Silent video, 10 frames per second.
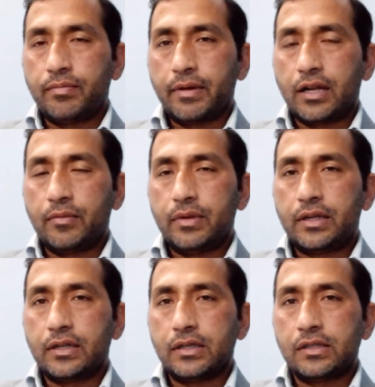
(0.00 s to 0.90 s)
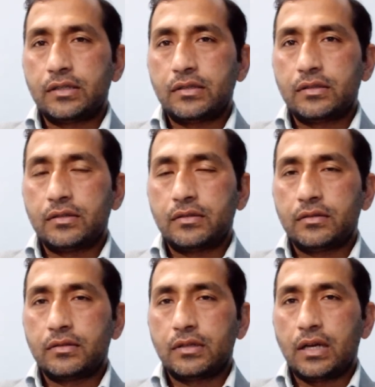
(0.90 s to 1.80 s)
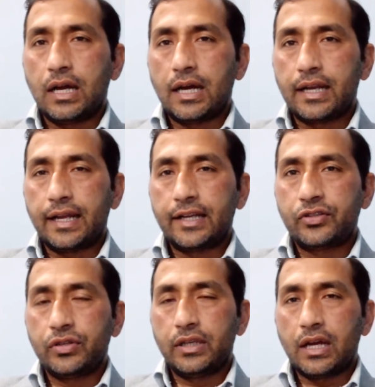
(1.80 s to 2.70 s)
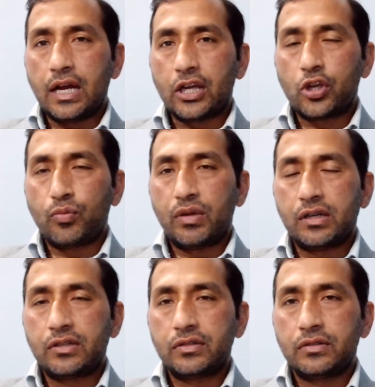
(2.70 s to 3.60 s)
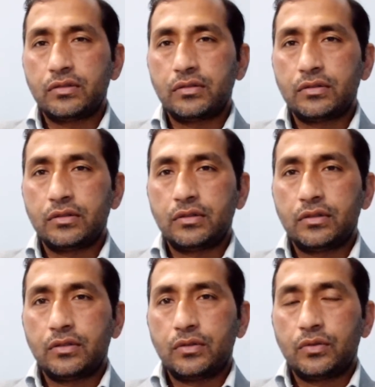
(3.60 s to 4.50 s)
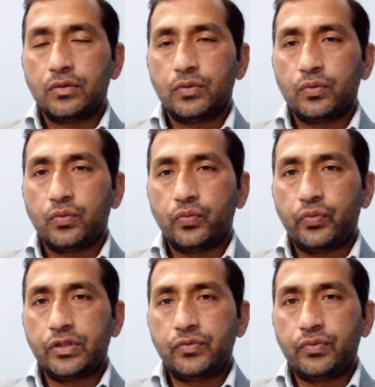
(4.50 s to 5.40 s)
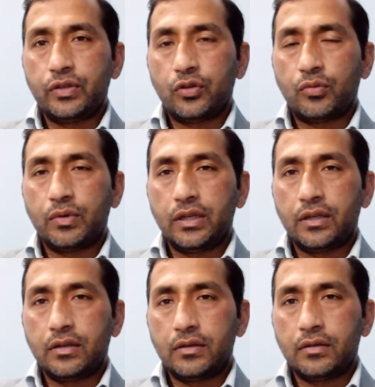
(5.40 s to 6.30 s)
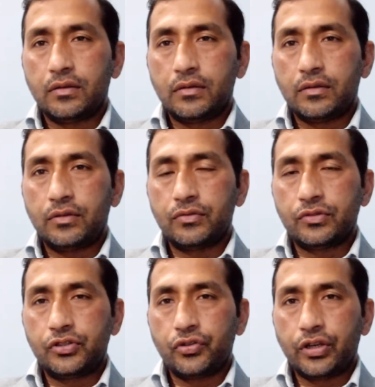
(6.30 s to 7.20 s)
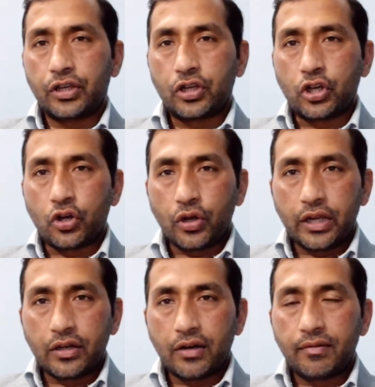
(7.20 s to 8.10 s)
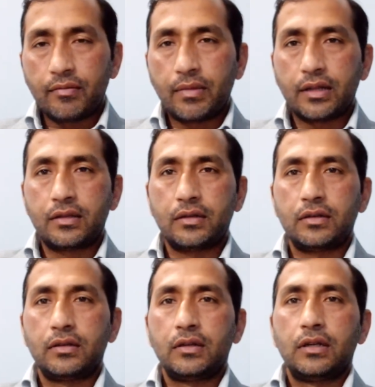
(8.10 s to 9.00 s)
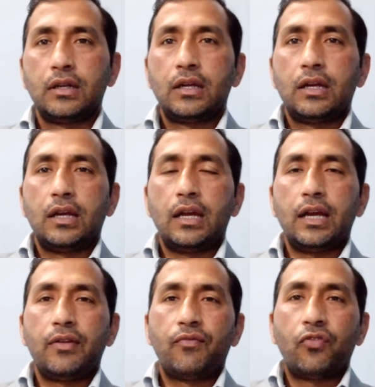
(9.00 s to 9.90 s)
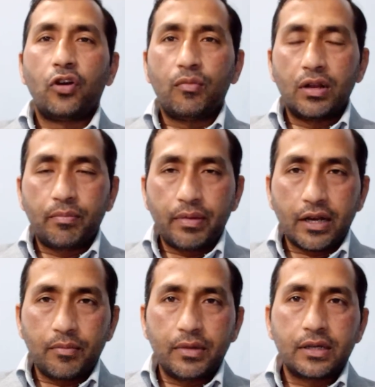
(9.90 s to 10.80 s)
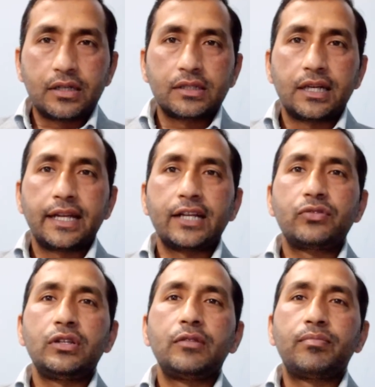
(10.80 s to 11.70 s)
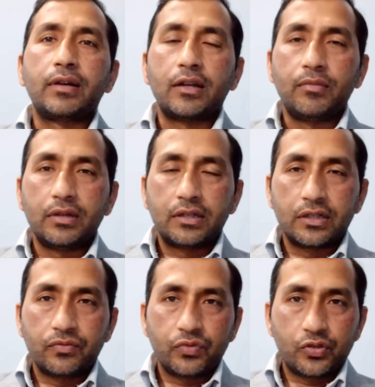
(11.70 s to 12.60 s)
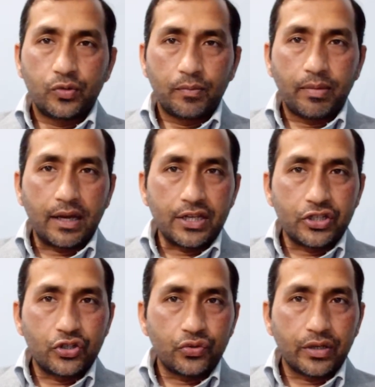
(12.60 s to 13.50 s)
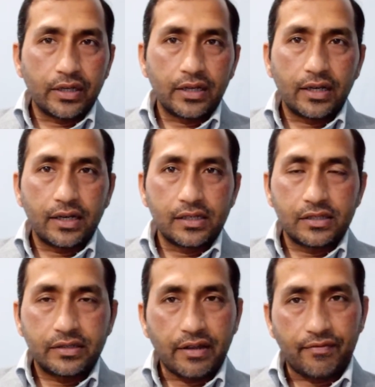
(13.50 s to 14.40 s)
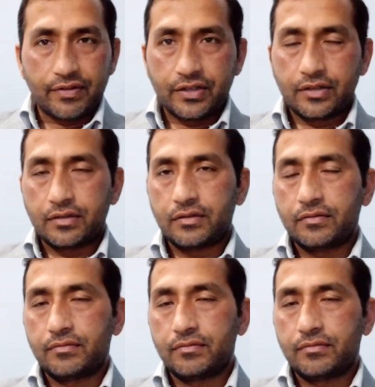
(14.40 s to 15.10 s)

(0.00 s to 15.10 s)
parameters are actually arguments which we normally use during calling of a method, and formal parameters are actually parameters which we pass during its definition.